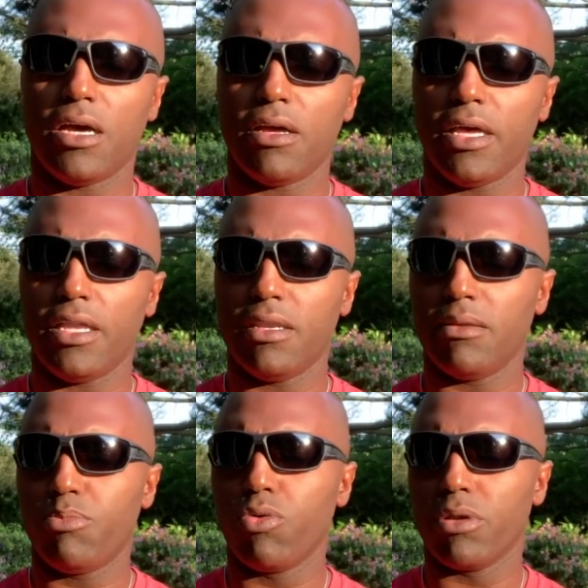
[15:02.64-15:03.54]
and
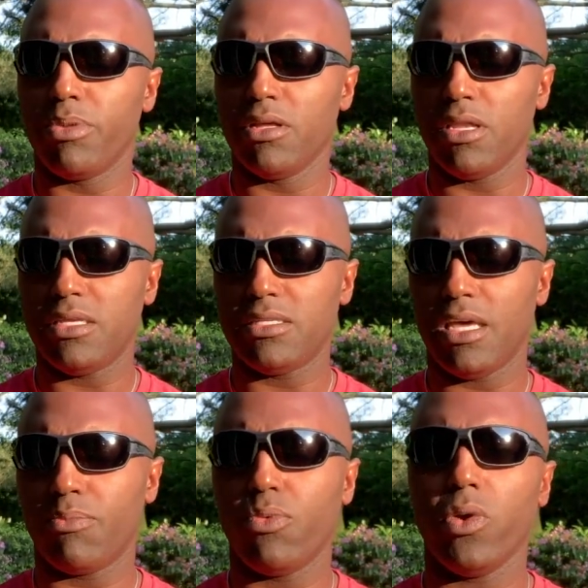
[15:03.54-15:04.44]
portability
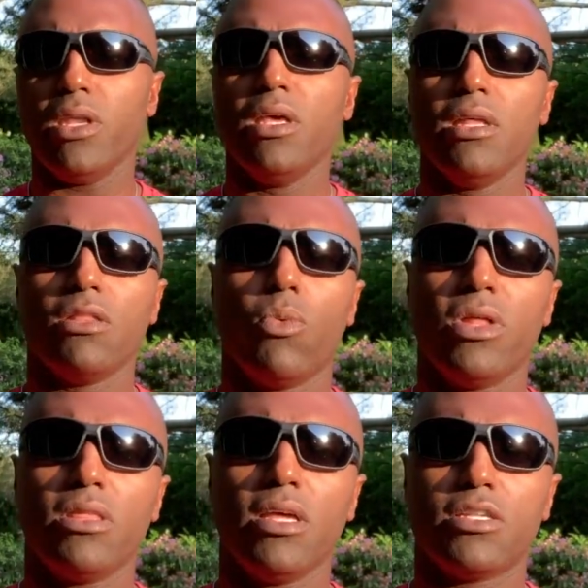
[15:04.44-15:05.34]
standpoint, the
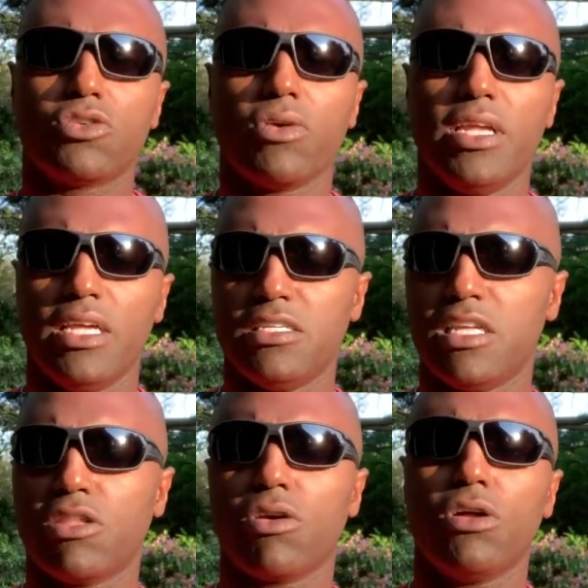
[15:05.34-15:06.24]
one thing that's great is
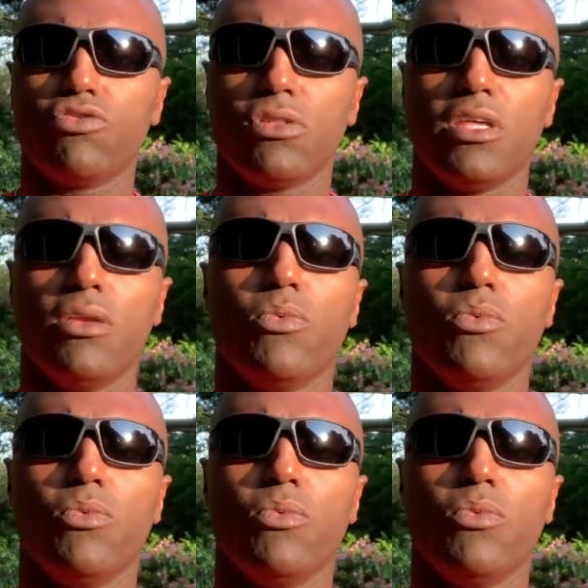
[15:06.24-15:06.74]
that they're ultra thin.